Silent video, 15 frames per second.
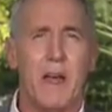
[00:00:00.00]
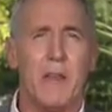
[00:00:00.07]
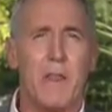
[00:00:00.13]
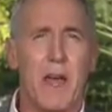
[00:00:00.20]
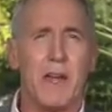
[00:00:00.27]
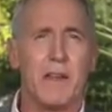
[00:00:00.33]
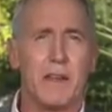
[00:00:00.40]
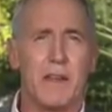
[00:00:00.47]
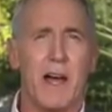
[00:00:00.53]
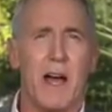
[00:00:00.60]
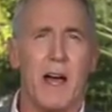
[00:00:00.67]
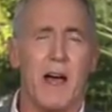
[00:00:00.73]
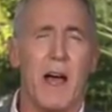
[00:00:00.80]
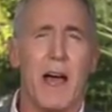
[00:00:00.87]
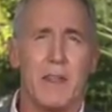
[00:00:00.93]
that
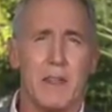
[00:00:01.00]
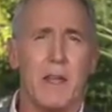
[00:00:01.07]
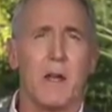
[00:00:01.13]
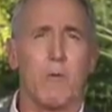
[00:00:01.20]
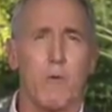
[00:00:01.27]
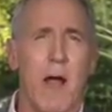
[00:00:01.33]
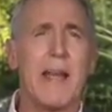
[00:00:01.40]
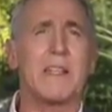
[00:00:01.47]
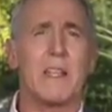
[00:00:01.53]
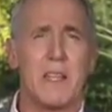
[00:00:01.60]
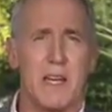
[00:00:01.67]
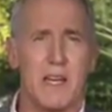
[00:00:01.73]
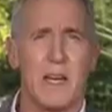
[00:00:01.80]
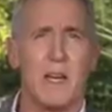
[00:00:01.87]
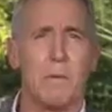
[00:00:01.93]
I think
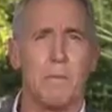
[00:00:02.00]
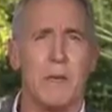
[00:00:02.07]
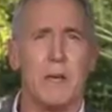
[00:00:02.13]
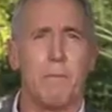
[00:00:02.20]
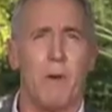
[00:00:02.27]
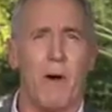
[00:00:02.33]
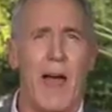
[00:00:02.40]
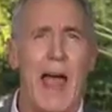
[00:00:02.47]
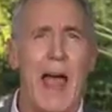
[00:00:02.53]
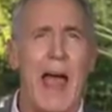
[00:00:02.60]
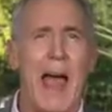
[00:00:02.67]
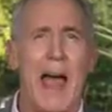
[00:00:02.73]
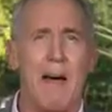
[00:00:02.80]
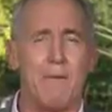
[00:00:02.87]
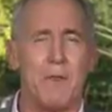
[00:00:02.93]
right-thinking people
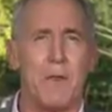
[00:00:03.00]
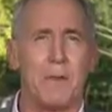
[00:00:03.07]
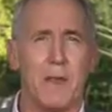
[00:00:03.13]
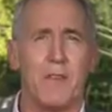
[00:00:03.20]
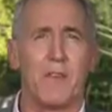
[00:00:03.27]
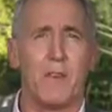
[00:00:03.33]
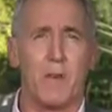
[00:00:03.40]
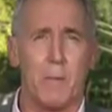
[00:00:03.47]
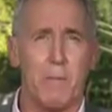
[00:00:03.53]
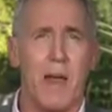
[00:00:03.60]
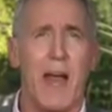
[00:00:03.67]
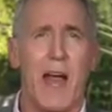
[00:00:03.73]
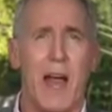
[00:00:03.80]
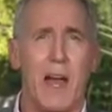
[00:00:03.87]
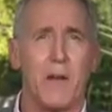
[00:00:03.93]
have, that this is a
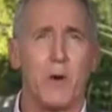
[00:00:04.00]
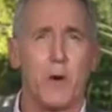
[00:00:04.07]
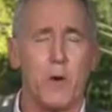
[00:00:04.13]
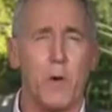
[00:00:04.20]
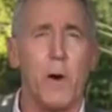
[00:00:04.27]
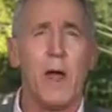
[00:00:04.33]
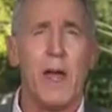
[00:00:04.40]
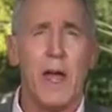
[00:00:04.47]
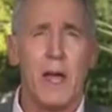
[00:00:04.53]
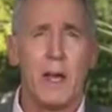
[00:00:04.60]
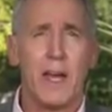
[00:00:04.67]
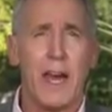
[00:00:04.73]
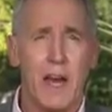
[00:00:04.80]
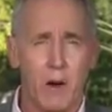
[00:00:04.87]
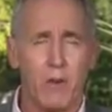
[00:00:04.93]
man who
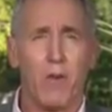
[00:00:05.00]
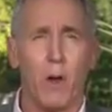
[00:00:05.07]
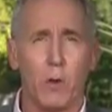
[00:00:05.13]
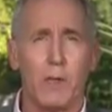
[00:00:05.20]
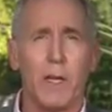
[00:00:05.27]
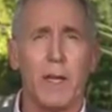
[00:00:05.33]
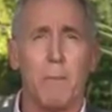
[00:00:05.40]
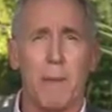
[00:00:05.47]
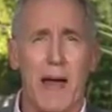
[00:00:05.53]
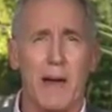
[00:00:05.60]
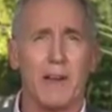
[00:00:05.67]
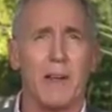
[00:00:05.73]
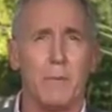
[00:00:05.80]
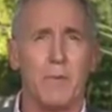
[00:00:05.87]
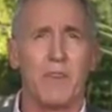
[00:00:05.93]
cares only about
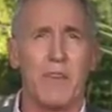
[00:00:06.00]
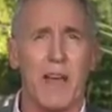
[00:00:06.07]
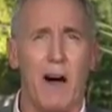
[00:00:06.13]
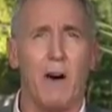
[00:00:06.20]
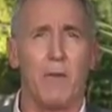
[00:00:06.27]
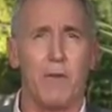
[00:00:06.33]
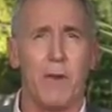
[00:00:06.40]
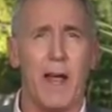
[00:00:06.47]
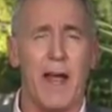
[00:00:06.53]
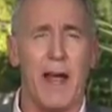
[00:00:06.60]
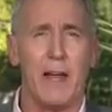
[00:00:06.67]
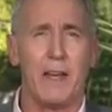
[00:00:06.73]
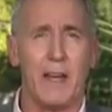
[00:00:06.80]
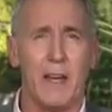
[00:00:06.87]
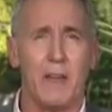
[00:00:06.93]
himself,
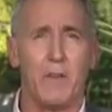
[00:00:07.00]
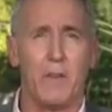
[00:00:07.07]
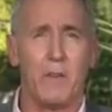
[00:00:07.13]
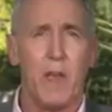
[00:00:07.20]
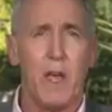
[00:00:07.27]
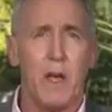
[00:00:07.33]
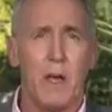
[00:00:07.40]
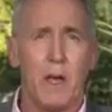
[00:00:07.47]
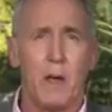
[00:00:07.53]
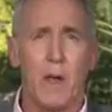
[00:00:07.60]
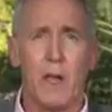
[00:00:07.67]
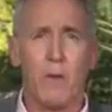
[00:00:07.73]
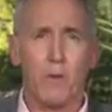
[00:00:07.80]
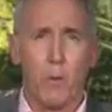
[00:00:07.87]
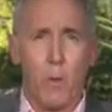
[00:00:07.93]
and his
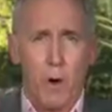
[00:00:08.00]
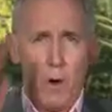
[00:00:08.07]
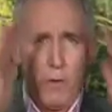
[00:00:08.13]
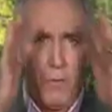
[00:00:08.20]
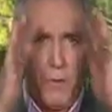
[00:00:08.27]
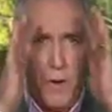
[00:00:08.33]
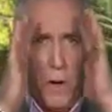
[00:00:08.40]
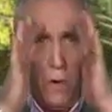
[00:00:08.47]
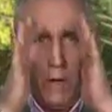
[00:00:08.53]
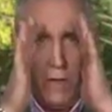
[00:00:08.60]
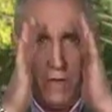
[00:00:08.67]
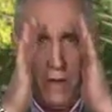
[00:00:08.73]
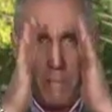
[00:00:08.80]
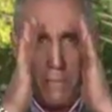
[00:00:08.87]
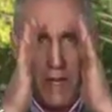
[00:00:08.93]
worldview is
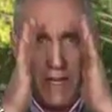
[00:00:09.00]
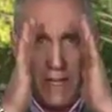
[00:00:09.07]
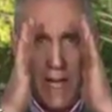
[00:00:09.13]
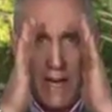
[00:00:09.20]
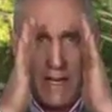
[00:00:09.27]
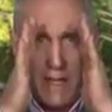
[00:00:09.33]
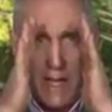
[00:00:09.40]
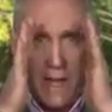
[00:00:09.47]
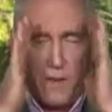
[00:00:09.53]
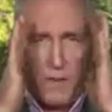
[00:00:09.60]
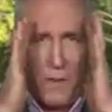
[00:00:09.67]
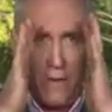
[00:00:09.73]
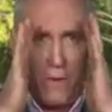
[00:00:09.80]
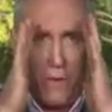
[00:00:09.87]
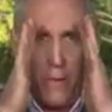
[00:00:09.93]
something like
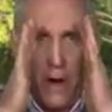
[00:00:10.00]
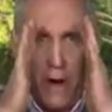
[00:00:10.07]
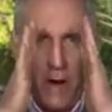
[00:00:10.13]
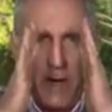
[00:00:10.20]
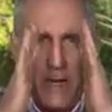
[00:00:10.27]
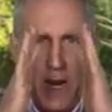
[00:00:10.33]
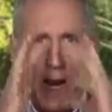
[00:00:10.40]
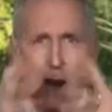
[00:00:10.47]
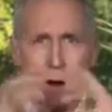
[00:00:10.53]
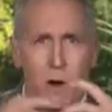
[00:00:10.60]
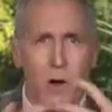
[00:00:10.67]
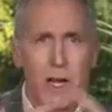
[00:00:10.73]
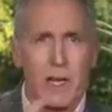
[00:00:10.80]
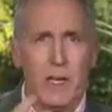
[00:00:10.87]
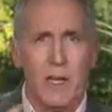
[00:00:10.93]
this. It's very narrow,
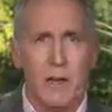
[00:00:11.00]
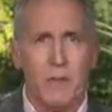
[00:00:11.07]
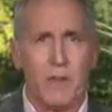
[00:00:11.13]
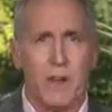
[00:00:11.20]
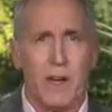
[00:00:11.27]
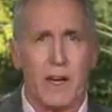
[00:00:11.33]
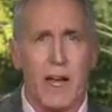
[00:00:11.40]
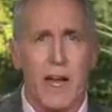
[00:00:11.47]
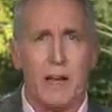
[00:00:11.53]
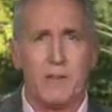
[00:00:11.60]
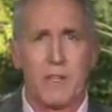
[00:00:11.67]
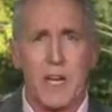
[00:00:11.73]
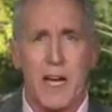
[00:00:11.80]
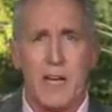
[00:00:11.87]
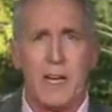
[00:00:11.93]
and he lives in a kind of
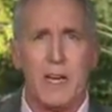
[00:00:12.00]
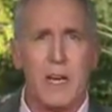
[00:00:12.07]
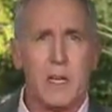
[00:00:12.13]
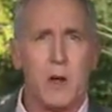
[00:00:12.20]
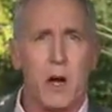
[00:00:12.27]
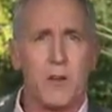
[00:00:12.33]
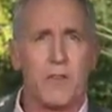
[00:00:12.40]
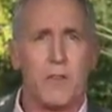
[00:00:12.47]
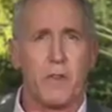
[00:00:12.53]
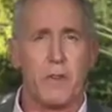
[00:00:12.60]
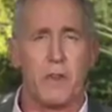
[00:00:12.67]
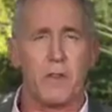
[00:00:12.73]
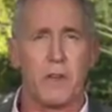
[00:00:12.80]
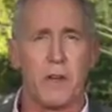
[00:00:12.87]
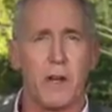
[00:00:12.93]
tiny
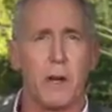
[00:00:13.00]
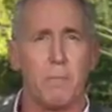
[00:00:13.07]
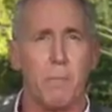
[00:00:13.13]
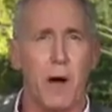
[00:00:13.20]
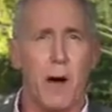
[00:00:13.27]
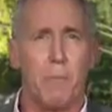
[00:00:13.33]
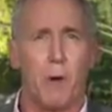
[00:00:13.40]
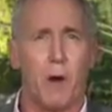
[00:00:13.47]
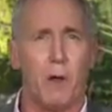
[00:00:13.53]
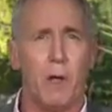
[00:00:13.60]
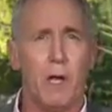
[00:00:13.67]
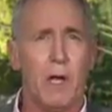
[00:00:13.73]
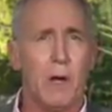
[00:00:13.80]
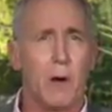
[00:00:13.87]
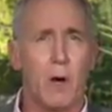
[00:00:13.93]
narcissistic bubble
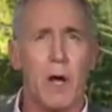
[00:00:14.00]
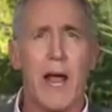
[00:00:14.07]
or